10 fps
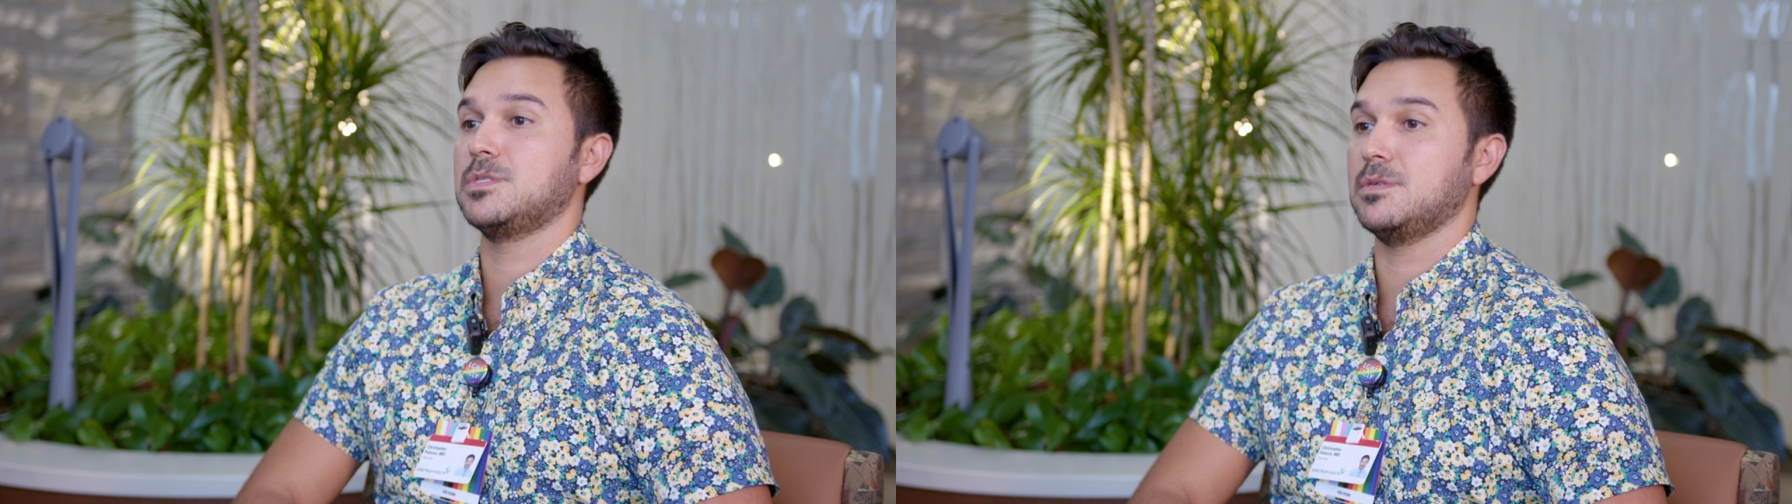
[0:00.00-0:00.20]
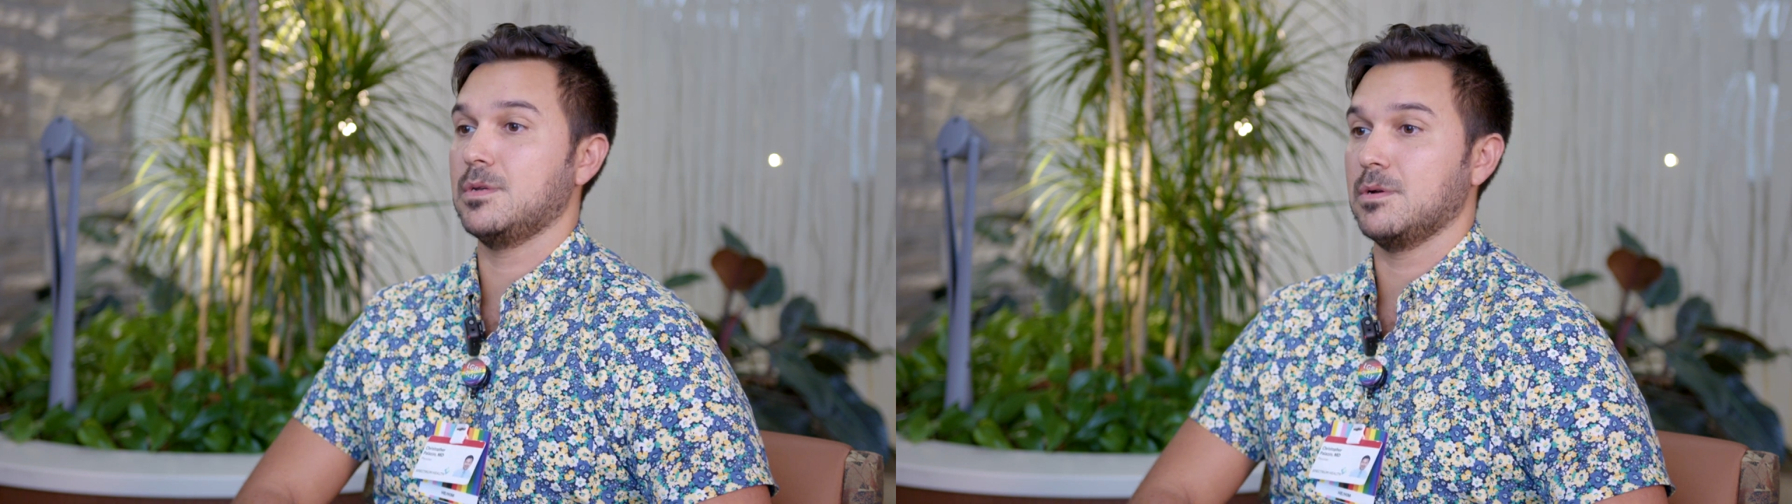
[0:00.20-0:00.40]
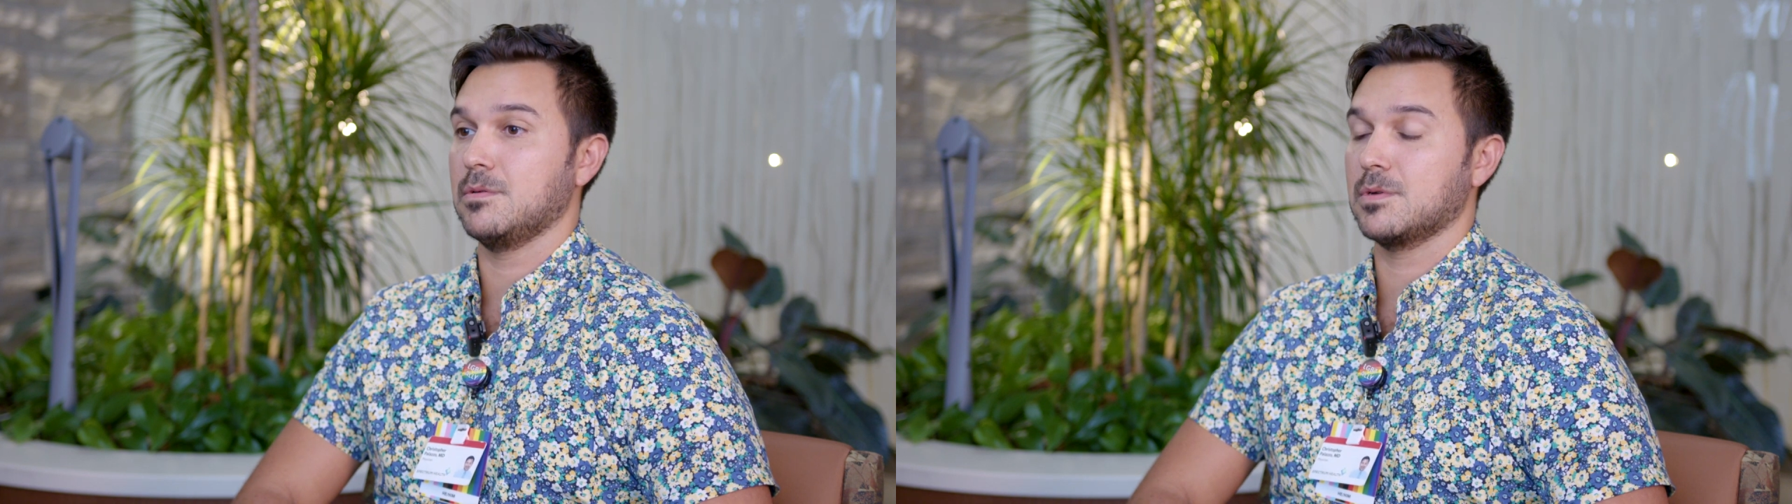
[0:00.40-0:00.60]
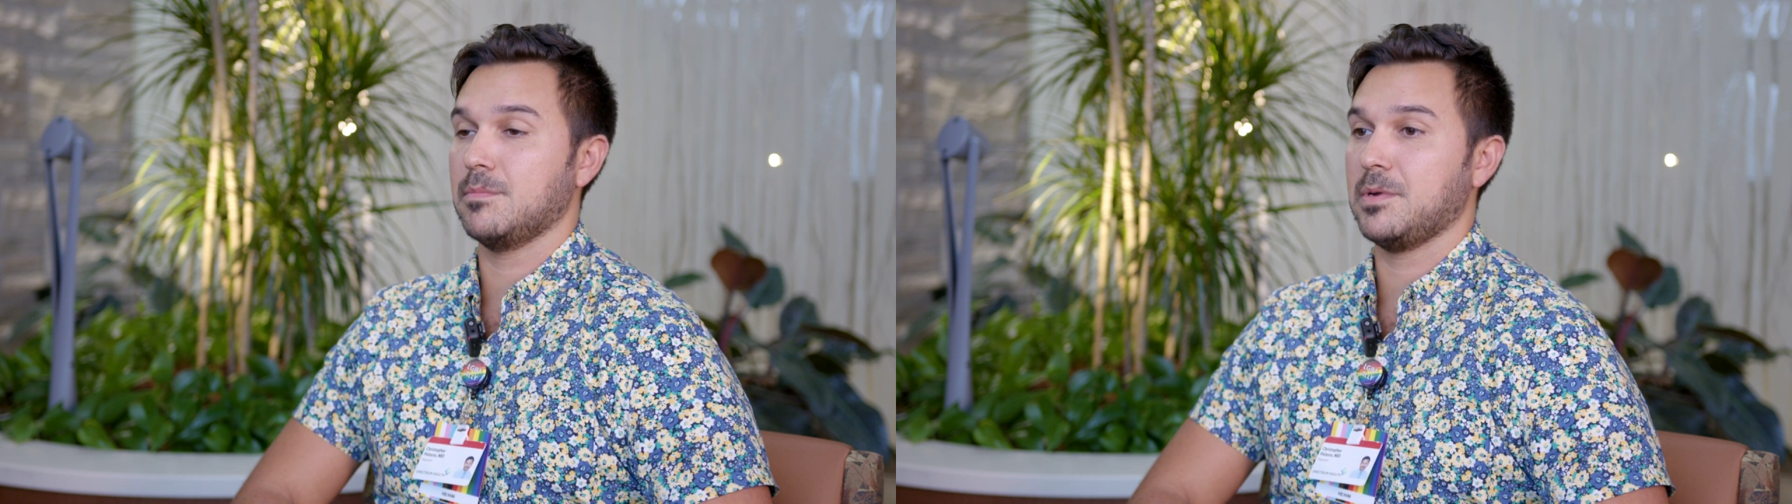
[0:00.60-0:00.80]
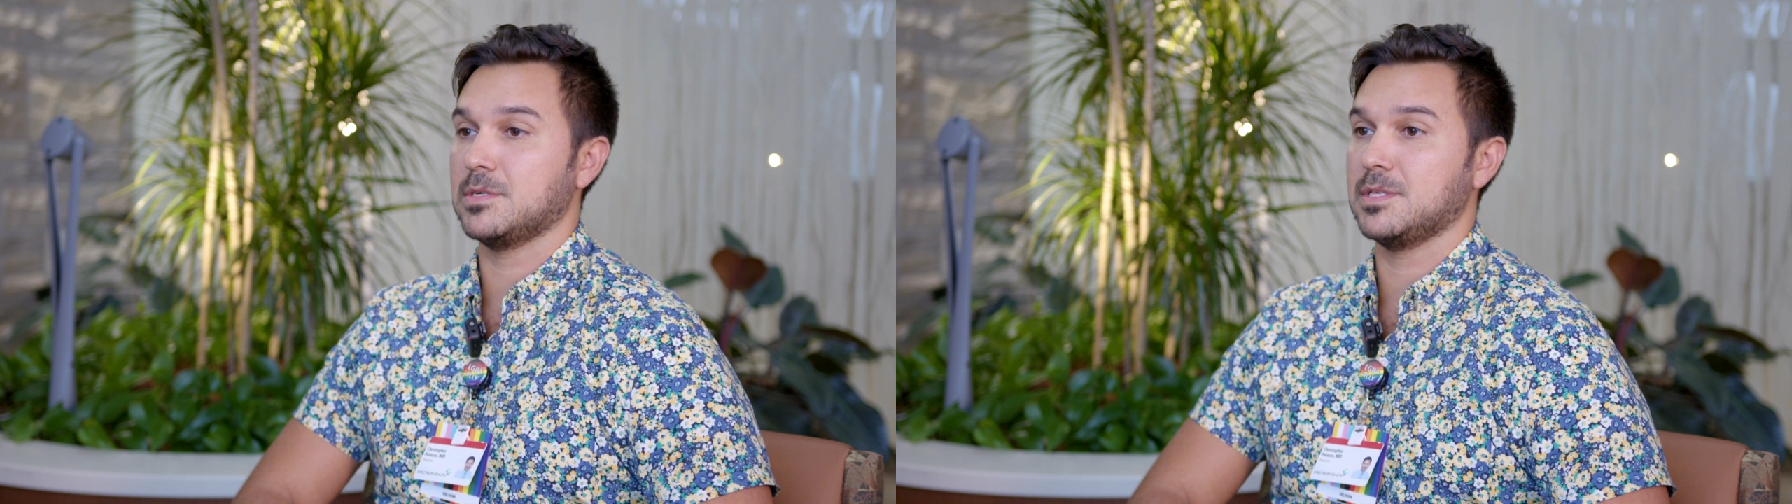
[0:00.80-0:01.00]
you know,
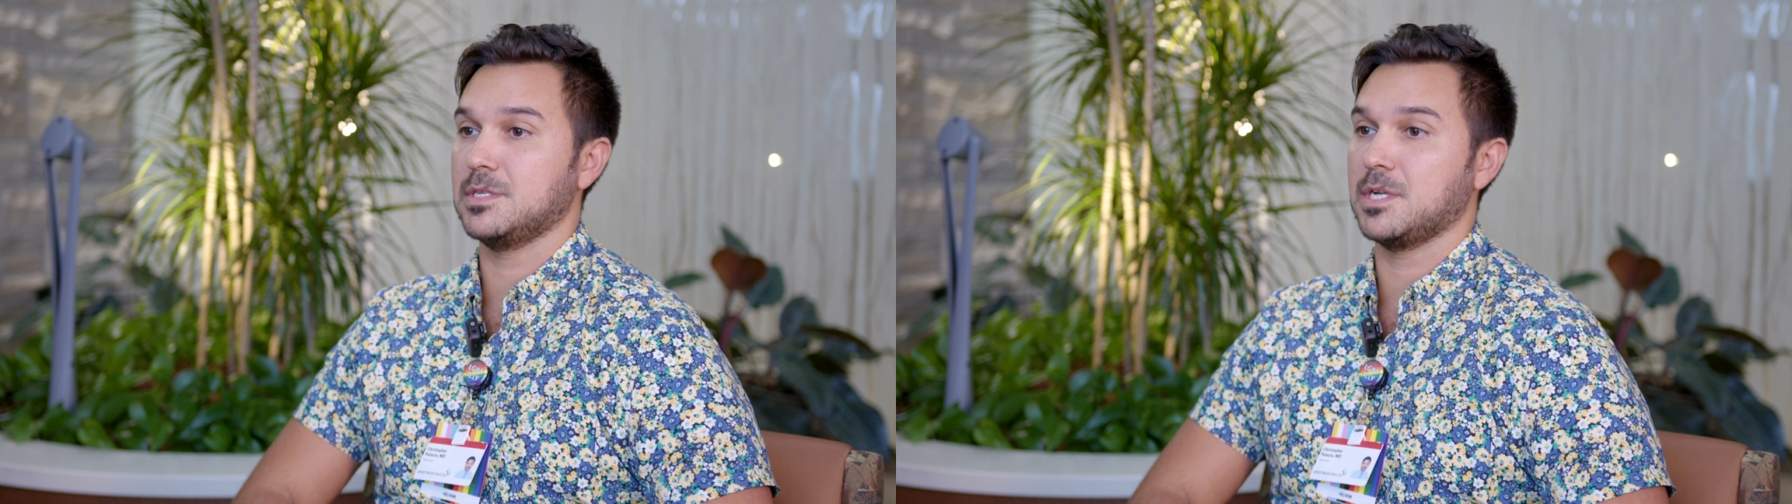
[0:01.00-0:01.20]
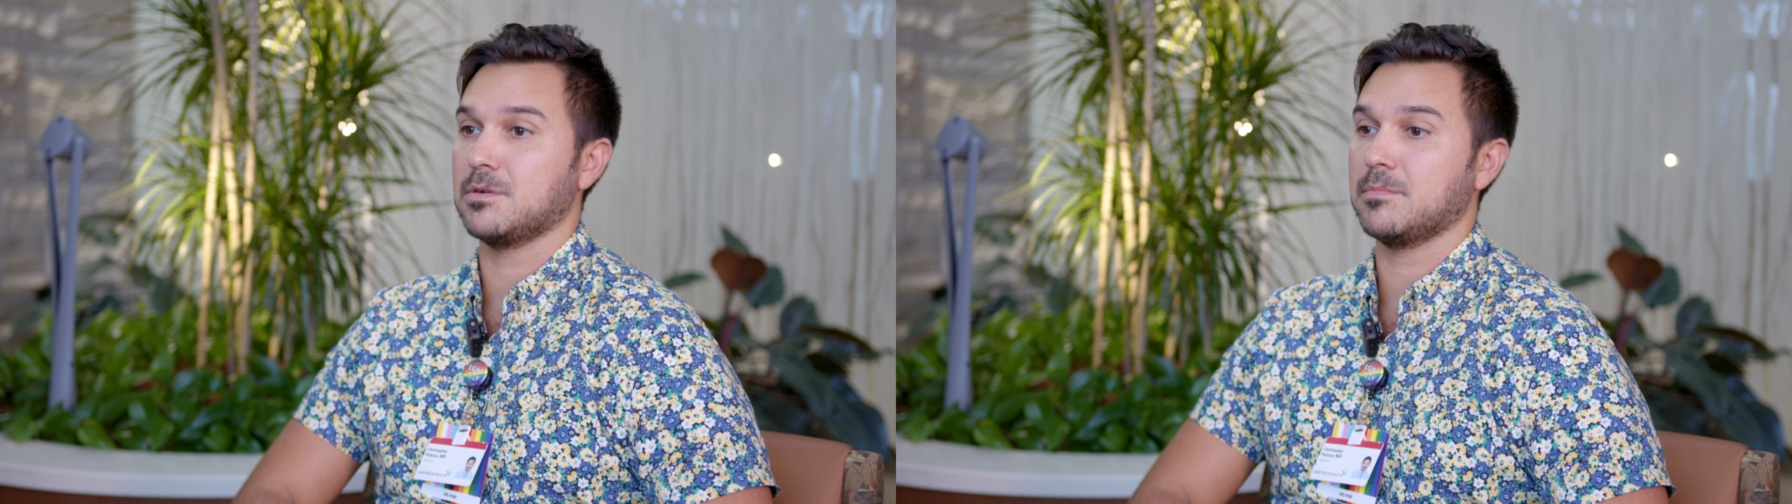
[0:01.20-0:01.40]
compared to the general